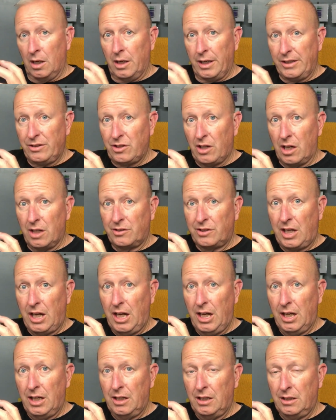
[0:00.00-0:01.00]
exhaust
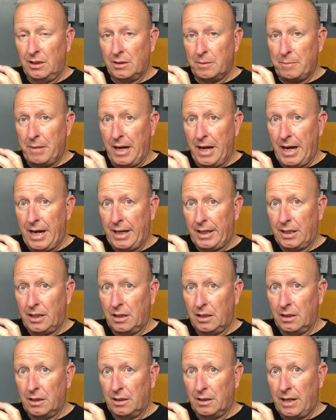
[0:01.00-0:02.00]
can in the back,
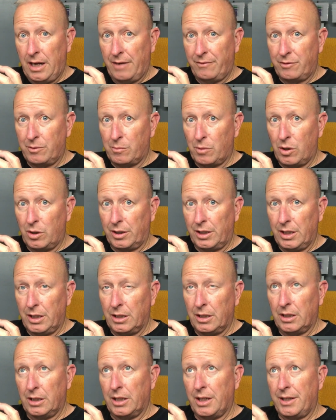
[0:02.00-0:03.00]

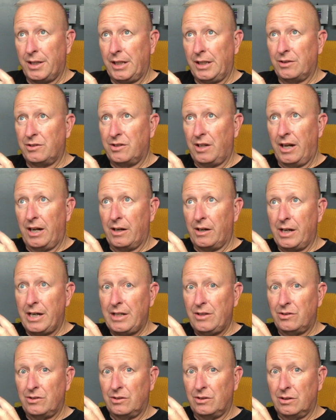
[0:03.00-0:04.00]
aftermarket. I think it's
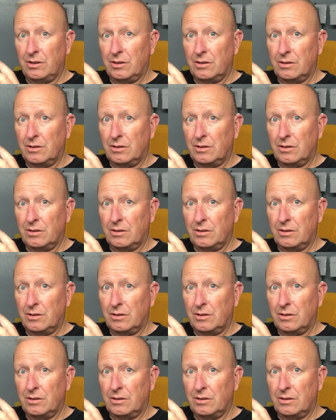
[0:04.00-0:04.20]
Aries,